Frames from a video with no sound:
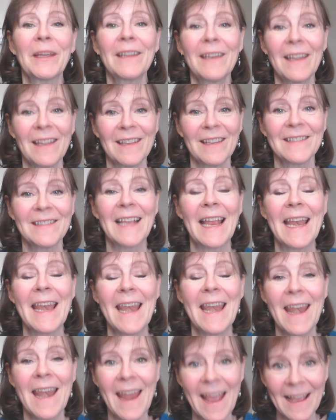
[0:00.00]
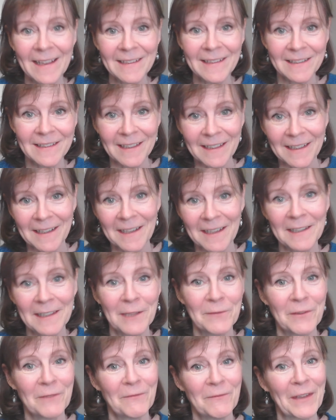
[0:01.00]
It is nasty. I
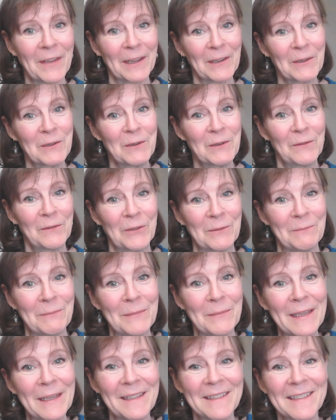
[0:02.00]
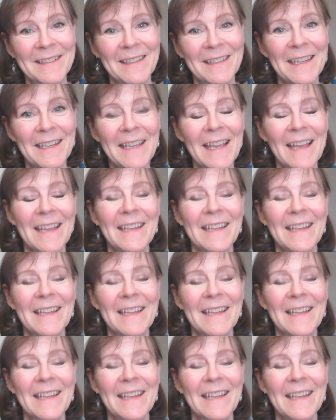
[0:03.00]
live in Vancouver, BC,